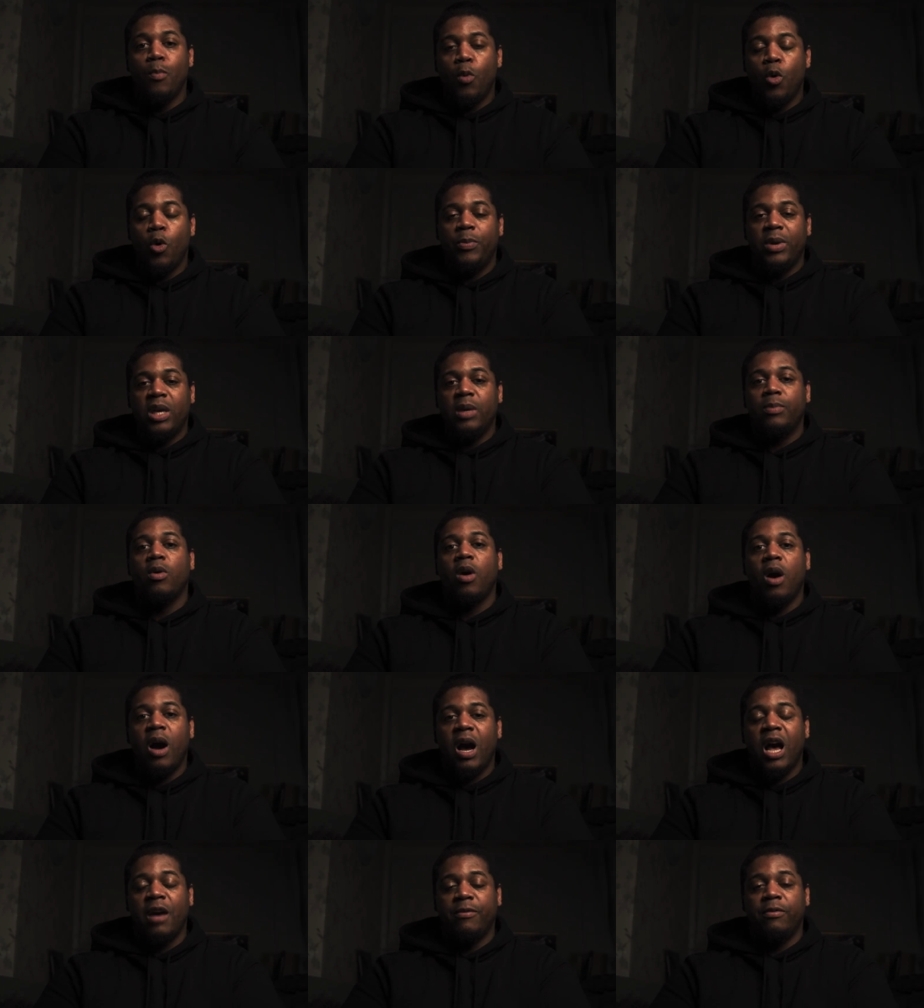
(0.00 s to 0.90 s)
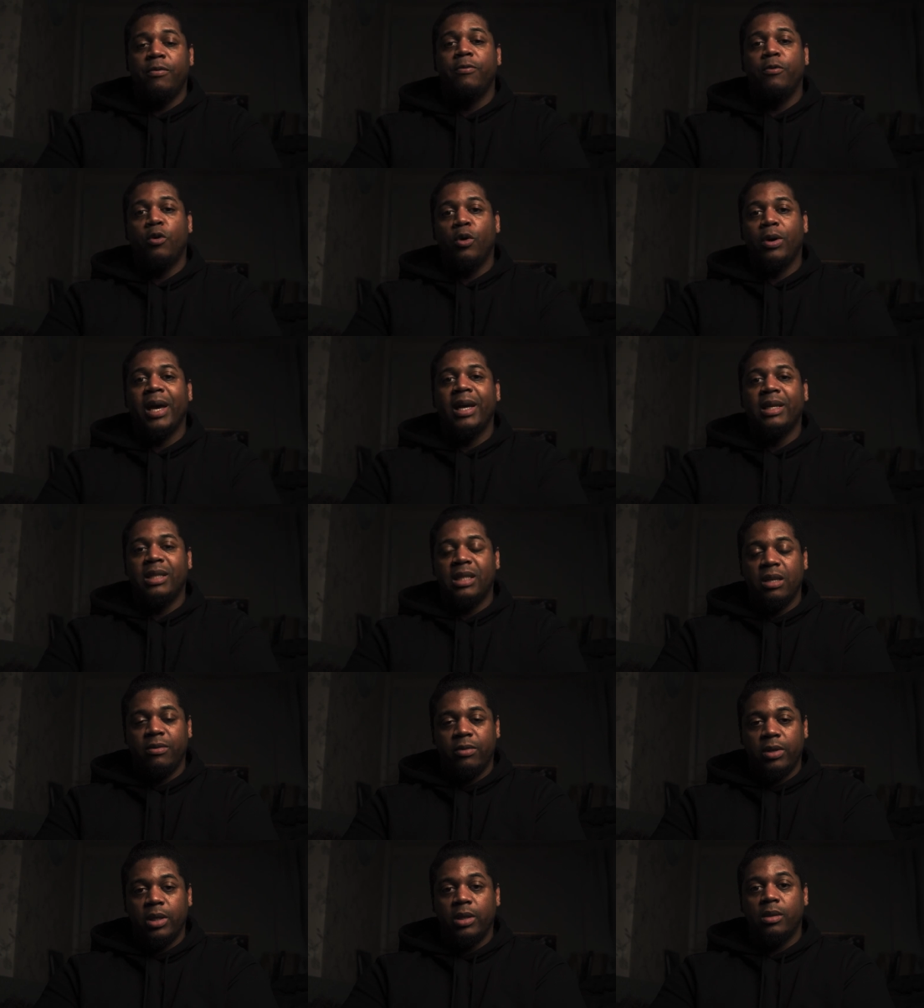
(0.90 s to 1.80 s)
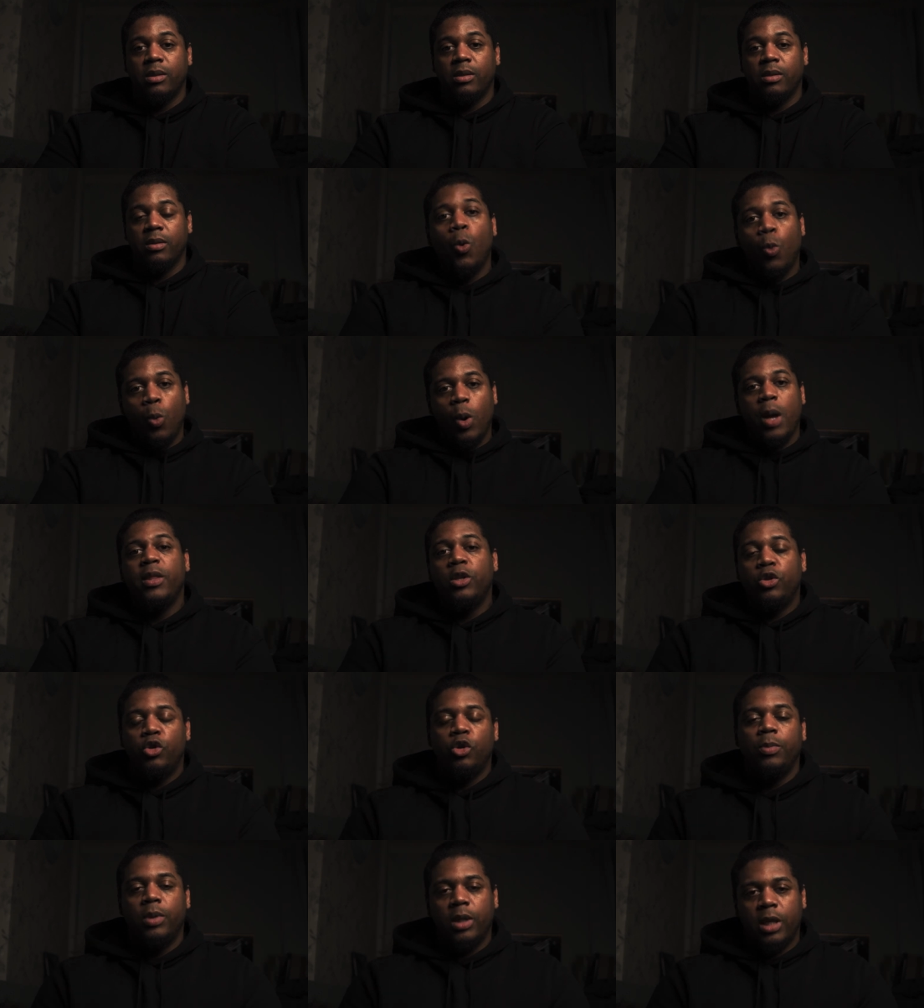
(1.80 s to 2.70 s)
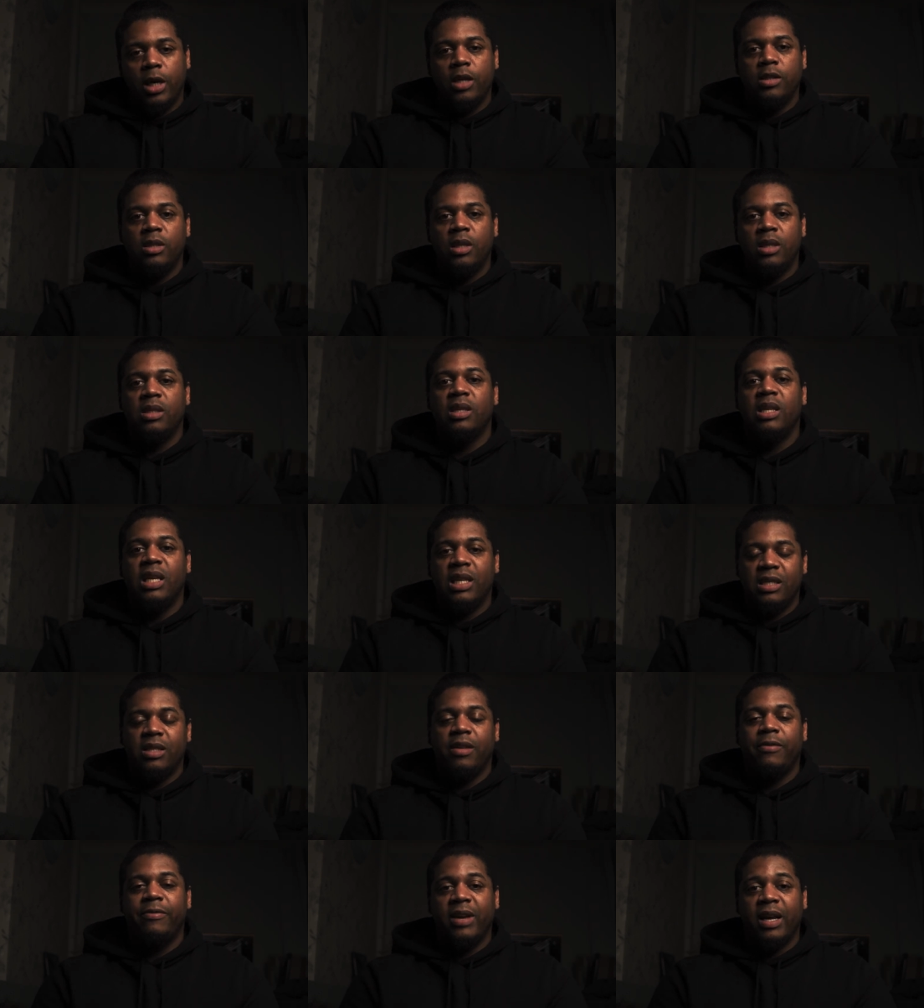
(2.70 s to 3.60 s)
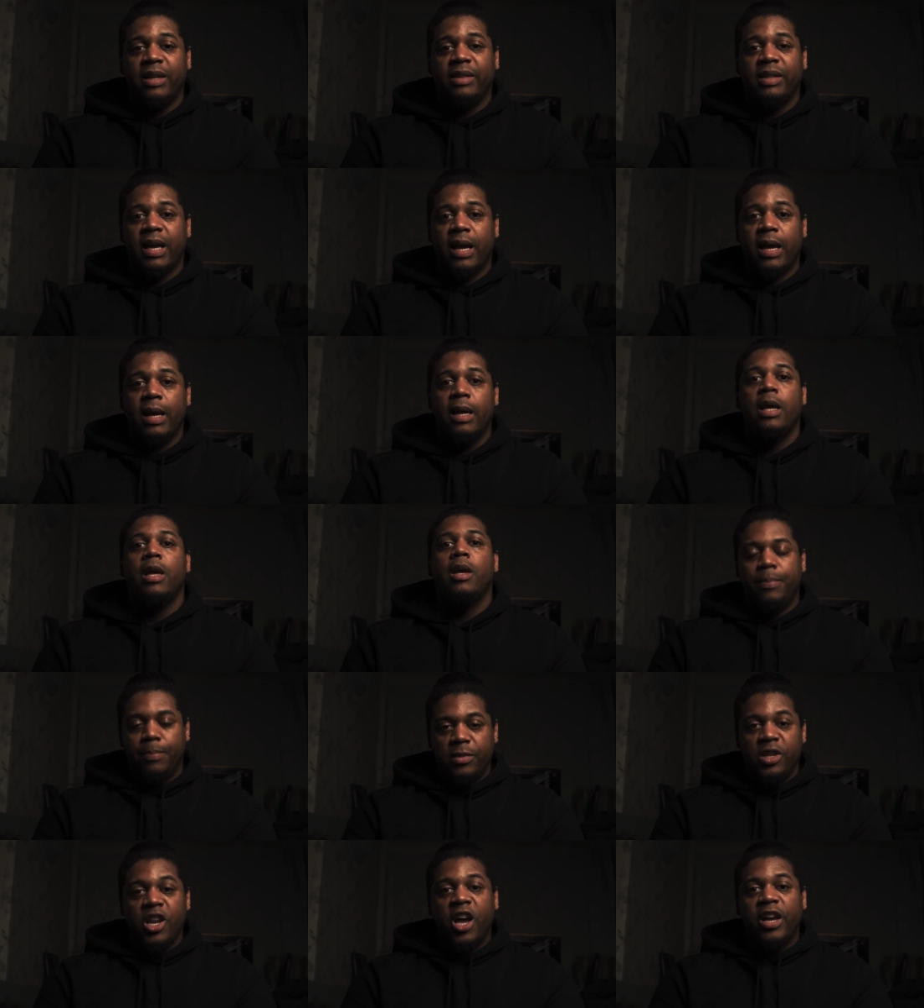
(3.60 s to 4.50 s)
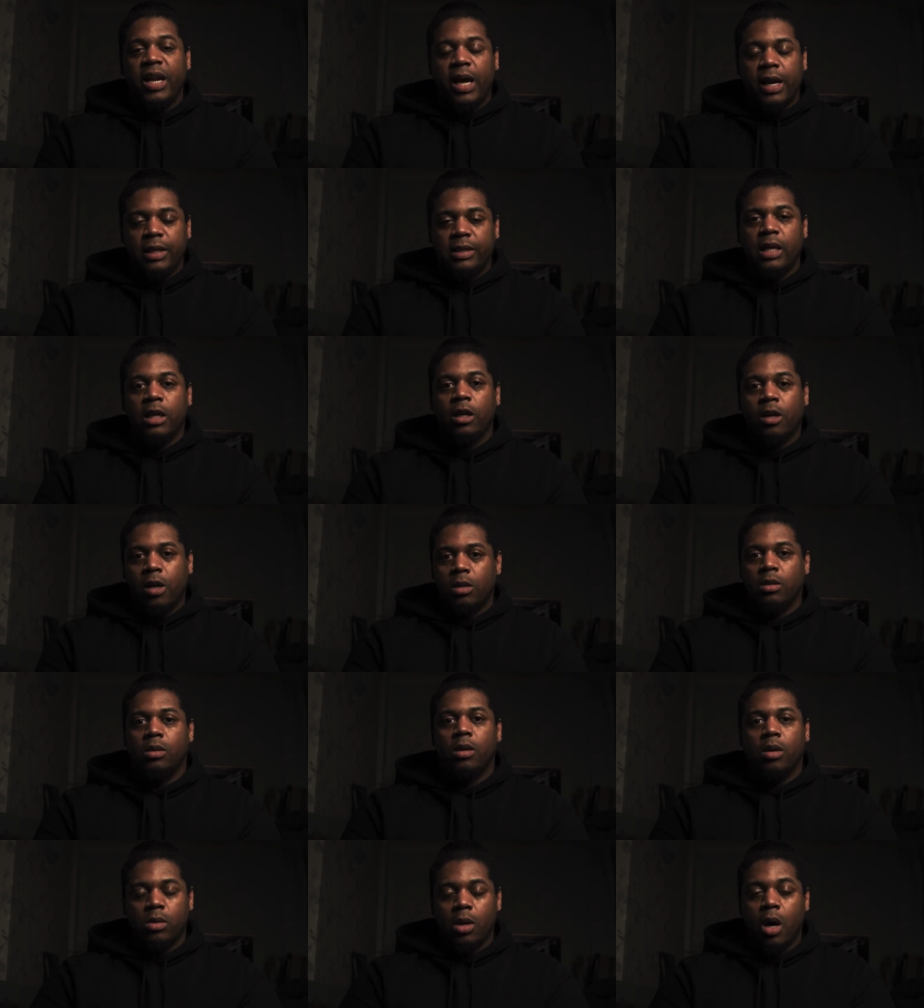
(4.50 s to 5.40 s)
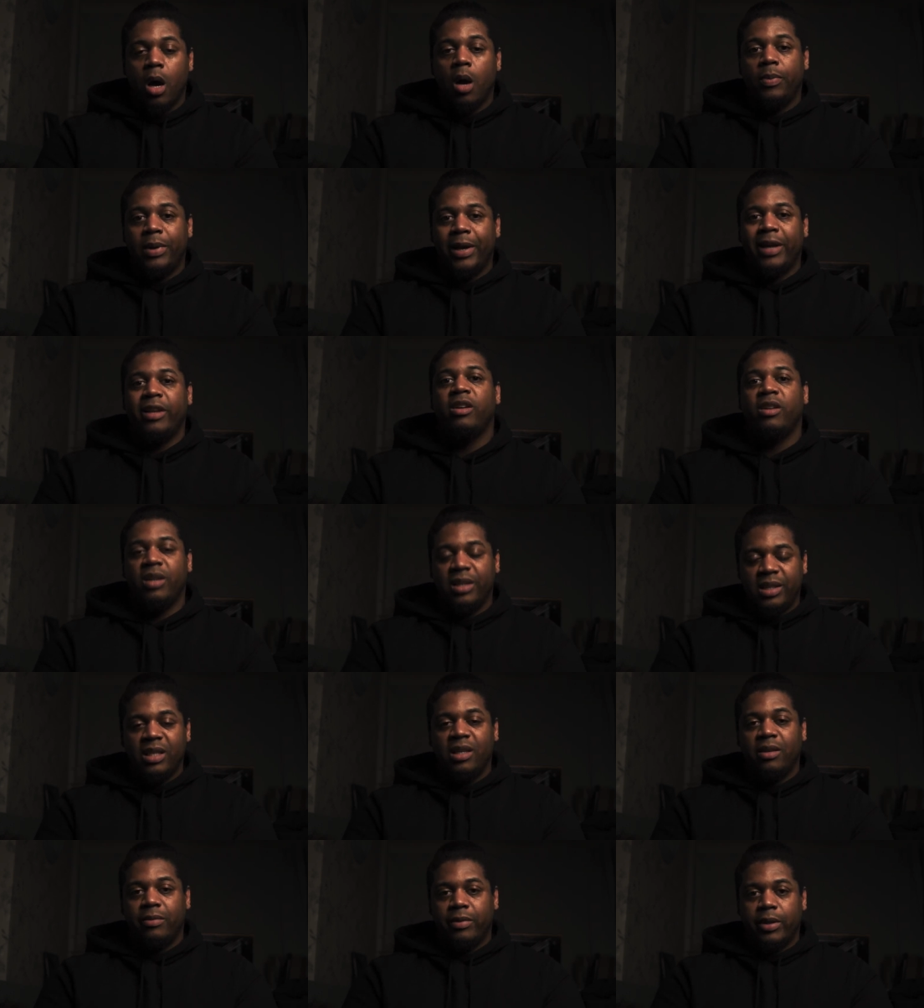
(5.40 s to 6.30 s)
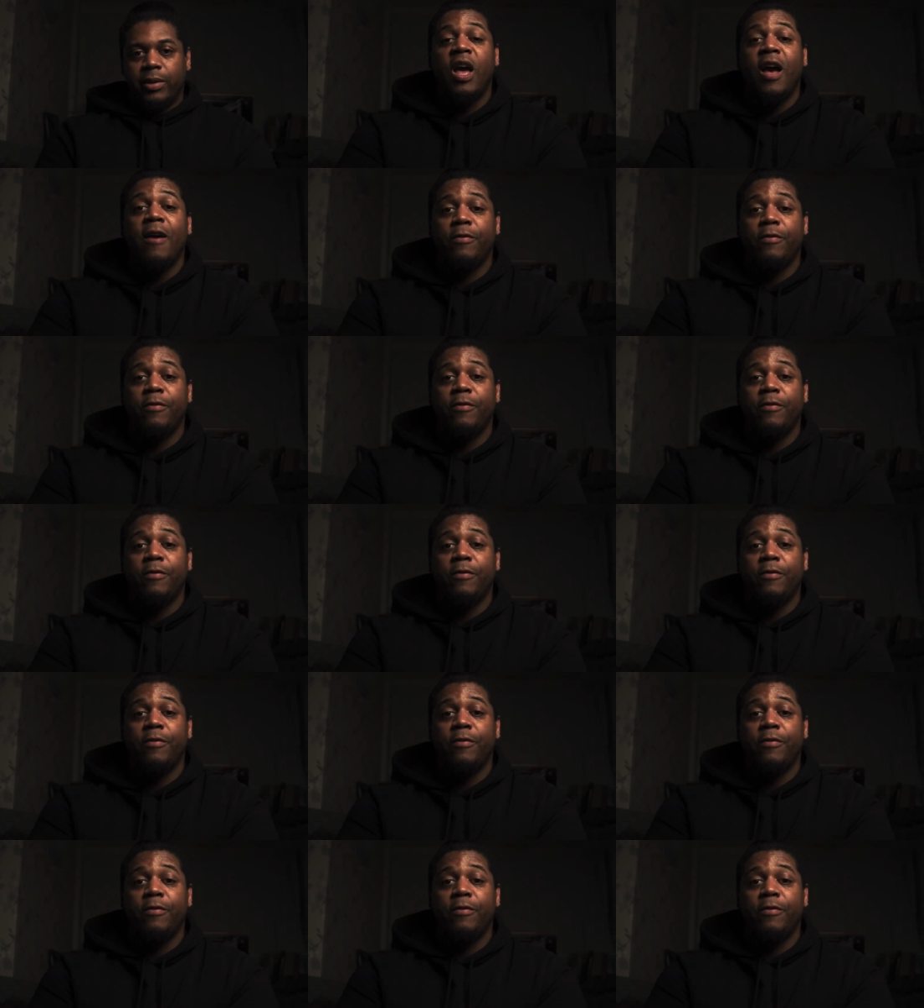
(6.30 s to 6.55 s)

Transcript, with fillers: more people are having four K T Vs. Where the trouble lies is, is the fact that nine out of ten consoles are played on a T V.